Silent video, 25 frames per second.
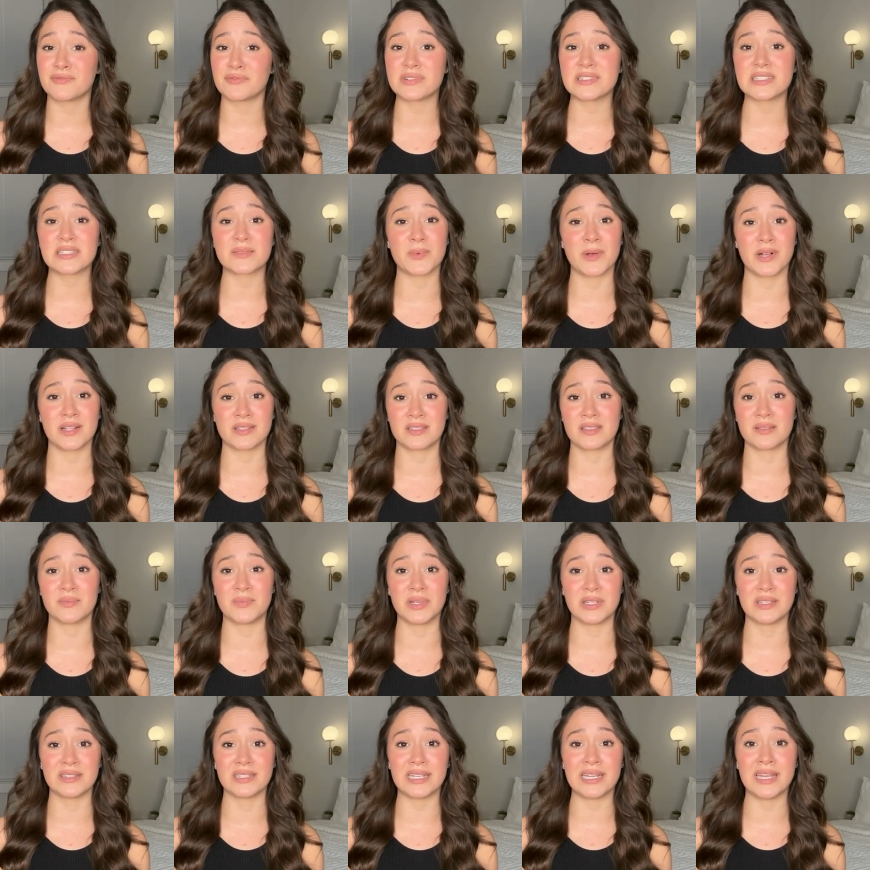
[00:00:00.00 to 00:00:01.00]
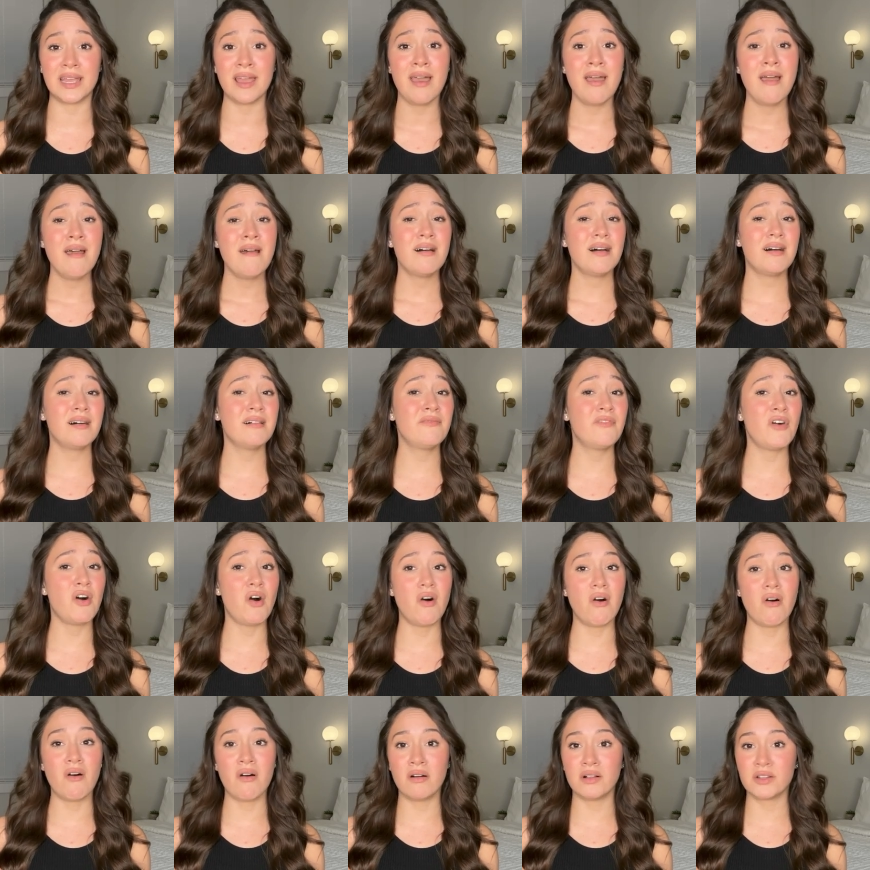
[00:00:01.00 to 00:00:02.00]
responsibility of
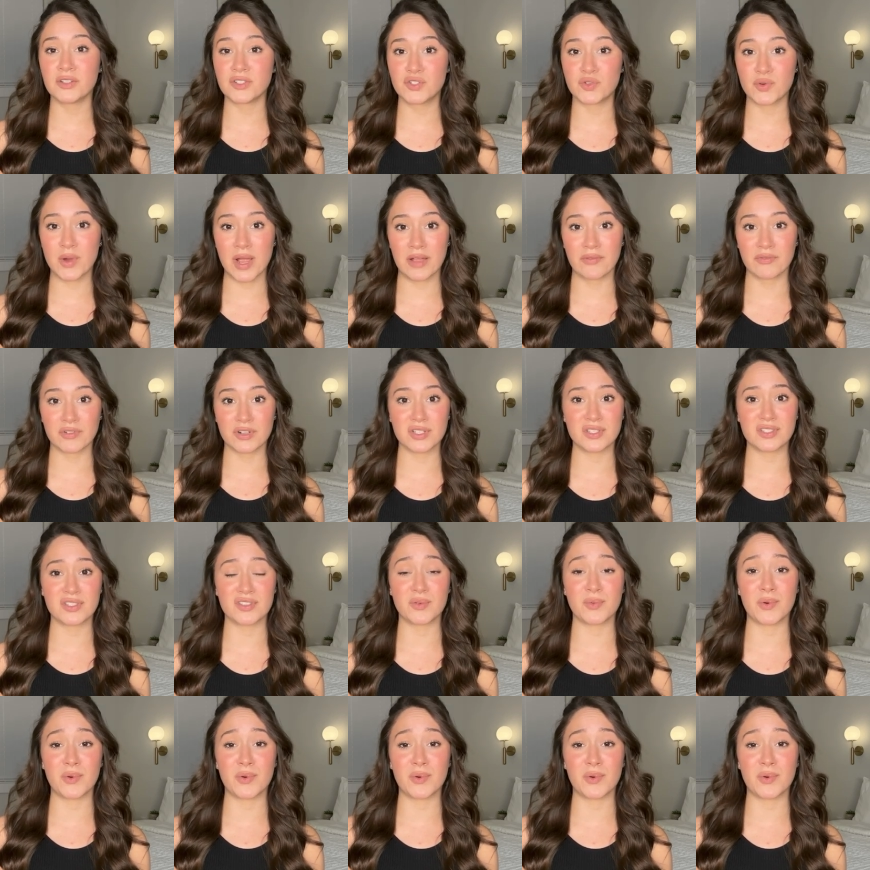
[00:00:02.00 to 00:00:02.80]
all drivers to